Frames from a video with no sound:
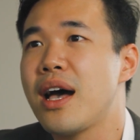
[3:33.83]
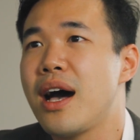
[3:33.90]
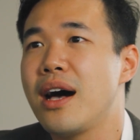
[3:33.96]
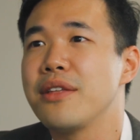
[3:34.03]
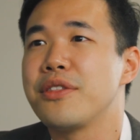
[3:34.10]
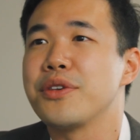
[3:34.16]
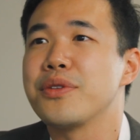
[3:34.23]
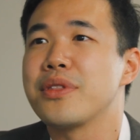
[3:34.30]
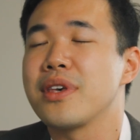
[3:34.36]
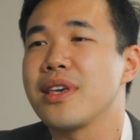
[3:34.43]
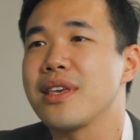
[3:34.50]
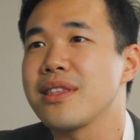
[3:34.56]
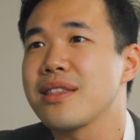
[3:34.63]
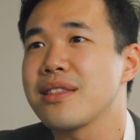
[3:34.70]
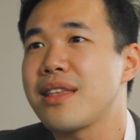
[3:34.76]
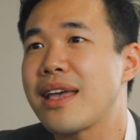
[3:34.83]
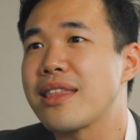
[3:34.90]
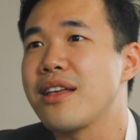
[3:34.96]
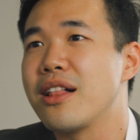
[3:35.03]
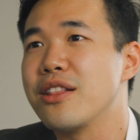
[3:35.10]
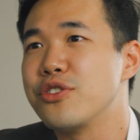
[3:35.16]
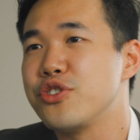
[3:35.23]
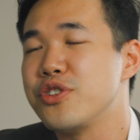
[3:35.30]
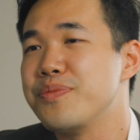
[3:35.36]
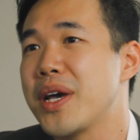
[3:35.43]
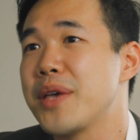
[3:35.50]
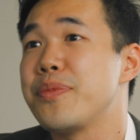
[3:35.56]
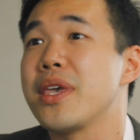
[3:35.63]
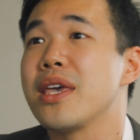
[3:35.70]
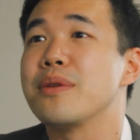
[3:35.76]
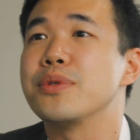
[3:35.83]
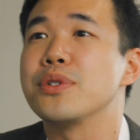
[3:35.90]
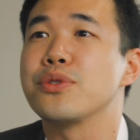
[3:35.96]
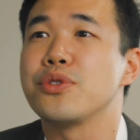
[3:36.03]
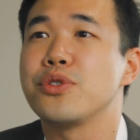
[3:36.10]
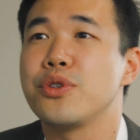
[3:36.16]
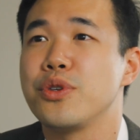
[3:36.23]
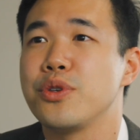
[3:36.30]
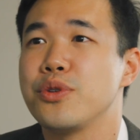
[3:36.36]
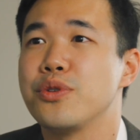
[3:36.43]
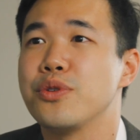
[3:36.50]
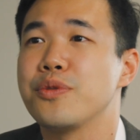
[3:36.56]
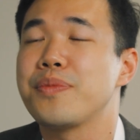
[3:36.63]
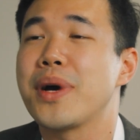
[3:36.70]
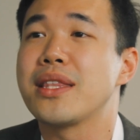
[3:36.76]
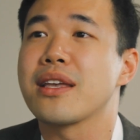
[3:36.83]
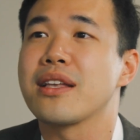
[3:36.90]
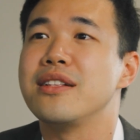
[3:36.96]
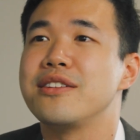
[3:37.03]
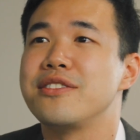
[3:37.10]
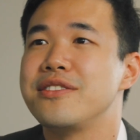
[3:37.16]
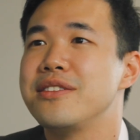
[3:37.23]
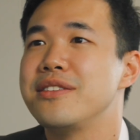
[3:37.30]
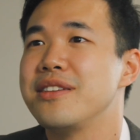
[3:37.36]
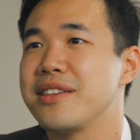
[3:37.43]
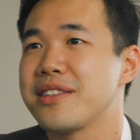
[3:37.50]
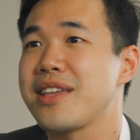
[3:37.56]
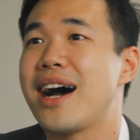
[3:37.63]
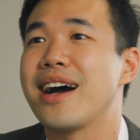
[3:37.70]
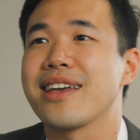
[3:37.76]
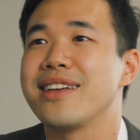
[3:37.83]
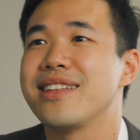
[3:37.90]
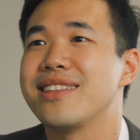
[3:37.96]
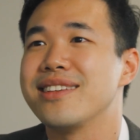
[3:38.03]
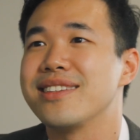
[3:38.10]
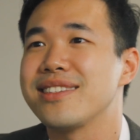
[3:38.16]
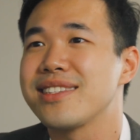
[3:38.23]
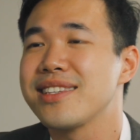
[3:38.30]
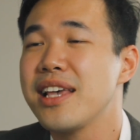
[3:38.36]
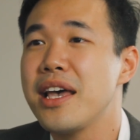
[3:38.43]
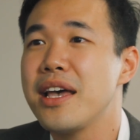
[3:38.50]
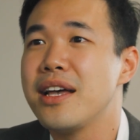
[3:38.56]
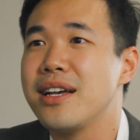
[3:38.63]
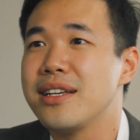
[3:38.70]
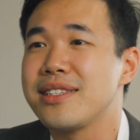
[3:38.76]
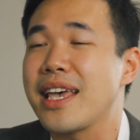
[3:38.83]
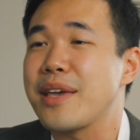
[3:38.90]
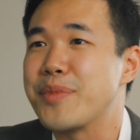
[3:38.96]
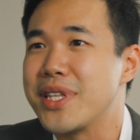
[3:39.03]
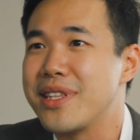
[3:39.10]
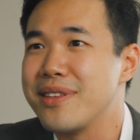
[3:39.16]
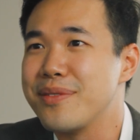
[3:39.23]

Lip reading: How do you think technology might be able to particularly target this segment?